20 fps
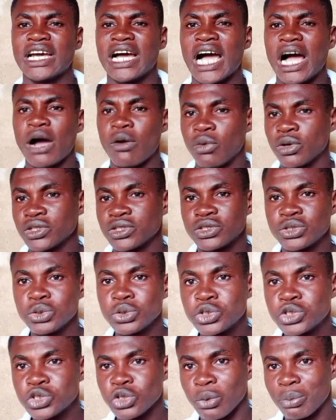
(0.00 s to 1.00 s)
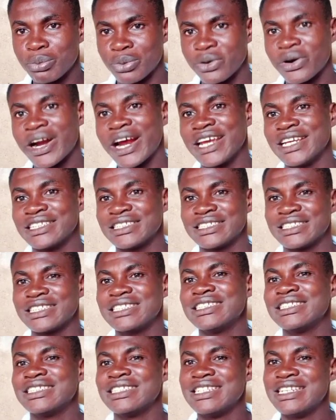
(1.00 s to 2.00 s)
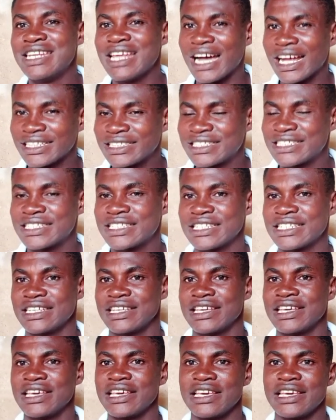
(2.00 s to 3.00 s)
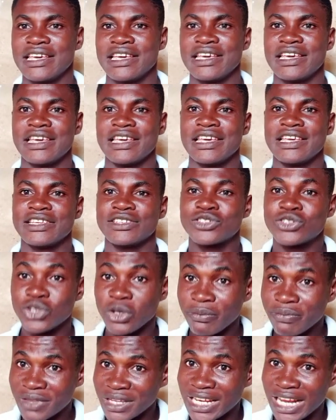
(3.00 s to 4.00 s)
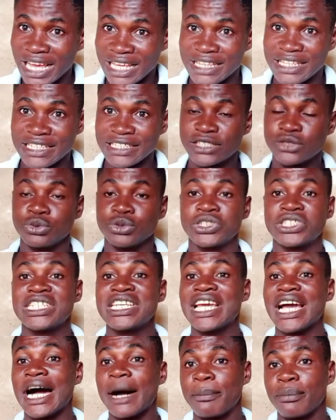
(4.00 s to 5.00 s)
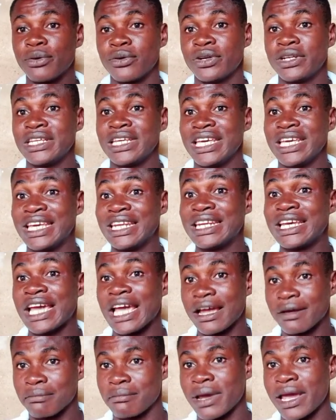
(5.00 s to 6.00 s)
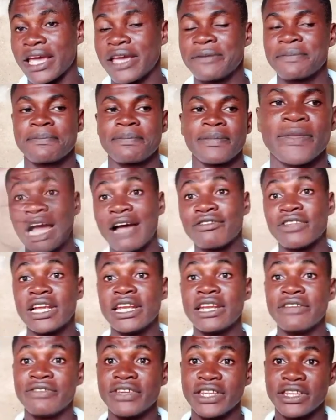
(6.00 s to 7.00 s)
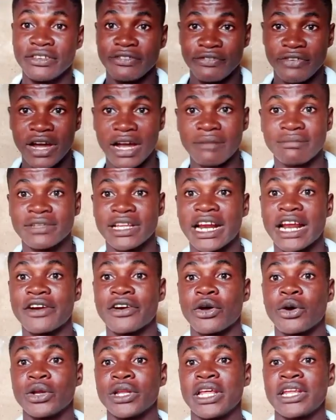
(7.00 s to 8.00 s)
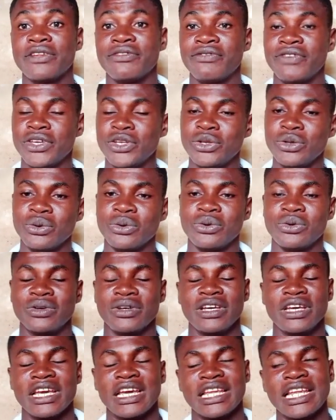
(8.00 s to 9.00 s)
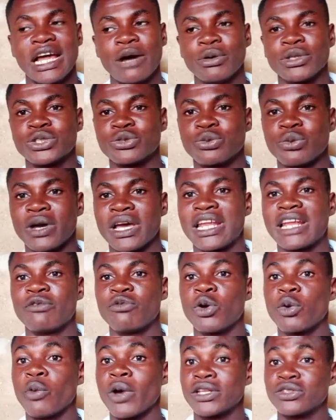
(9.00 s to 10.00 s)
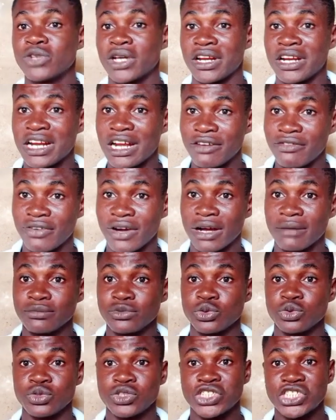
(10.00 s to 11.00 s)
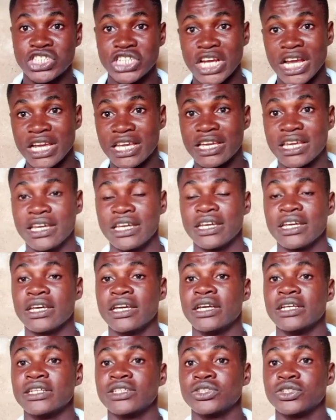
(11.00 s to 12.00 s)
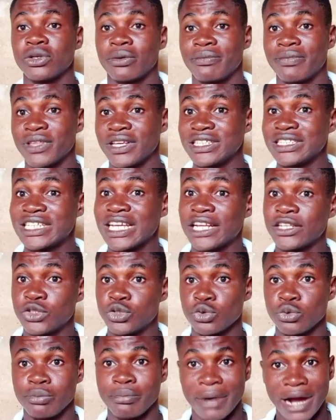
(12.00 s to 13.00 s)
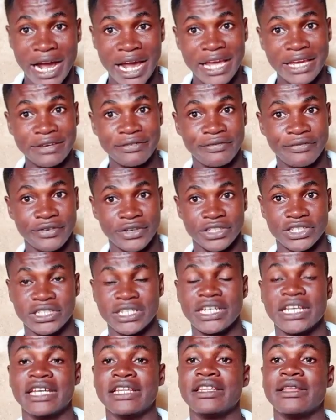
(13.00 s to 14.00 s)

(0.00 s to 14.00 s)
I was so surprised that something like this could still happen in Epe. After leaving the farm that I recorded the video, that was when we went to another farm to check some things and to buy fish there.